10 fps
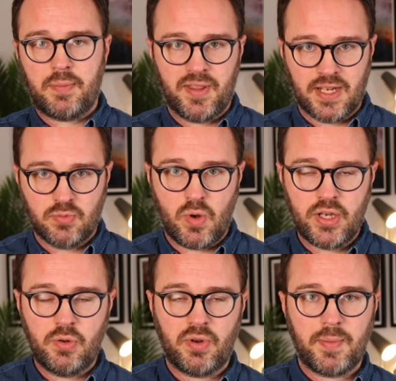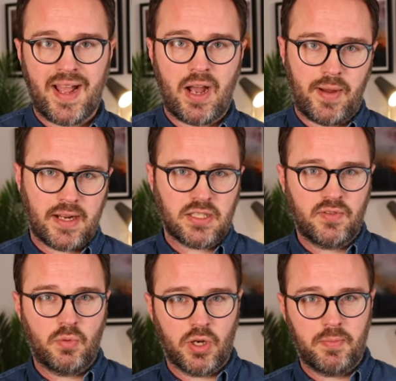things. One, you want to think about how active
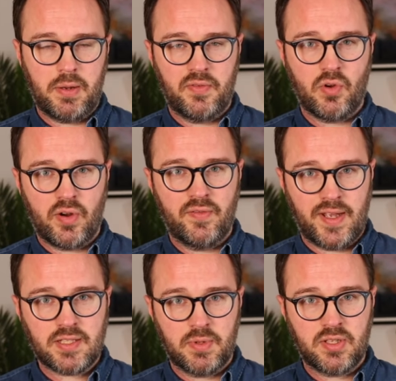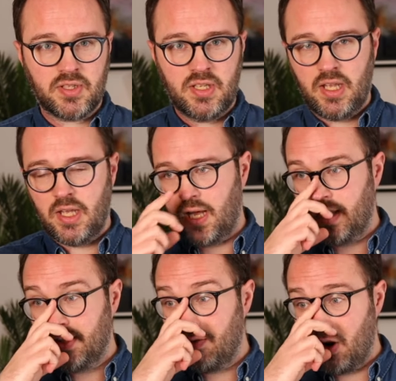you want to be with your investments.
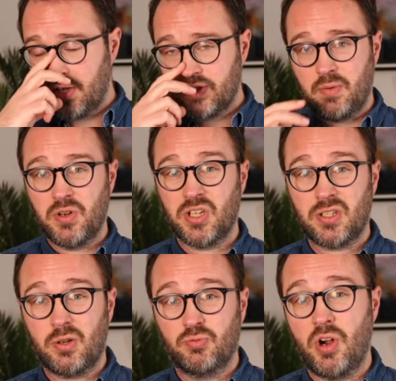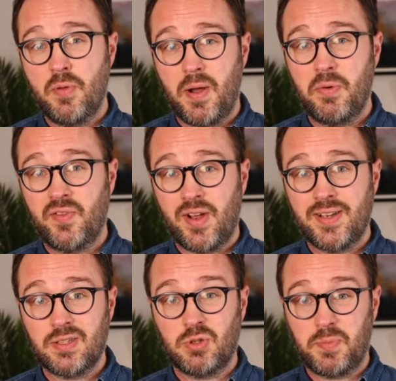There are some which is called
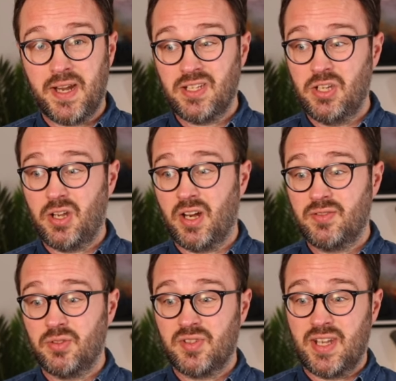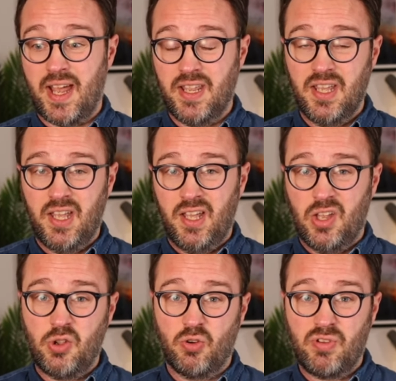robo-advisors, which basically you kind of sort of say
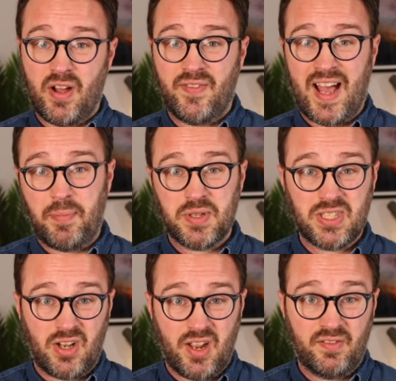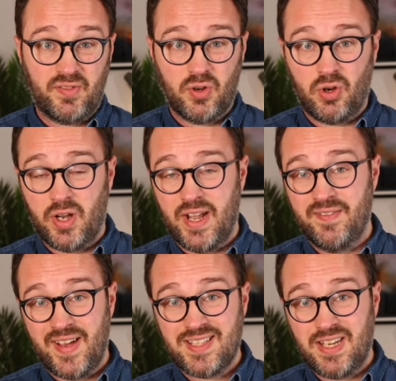your rough appetite for
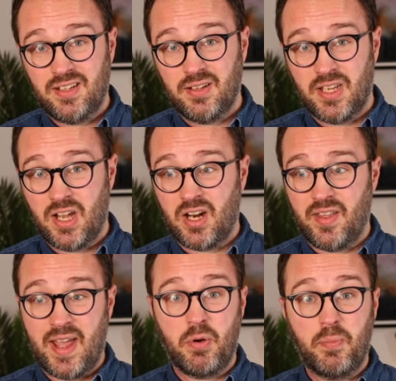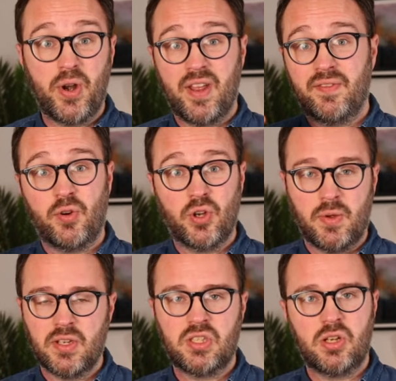investing, and you kind of, they will put it for you
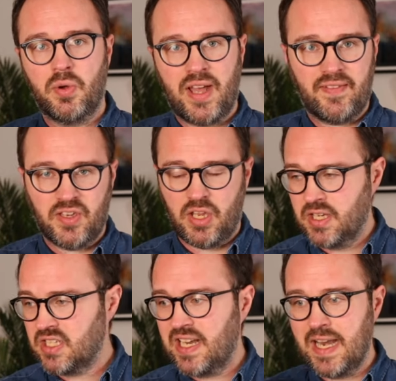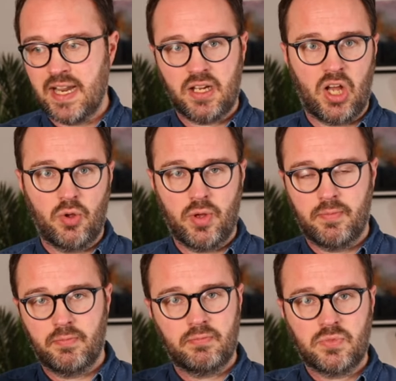and deal with that for you and just let it go, and
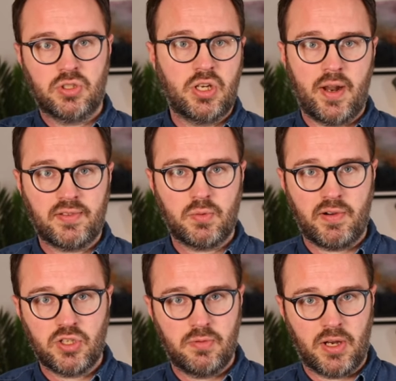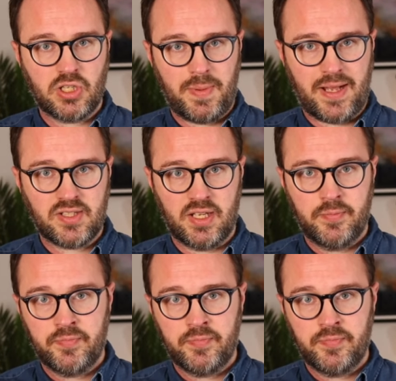you don't have to worry too much about it.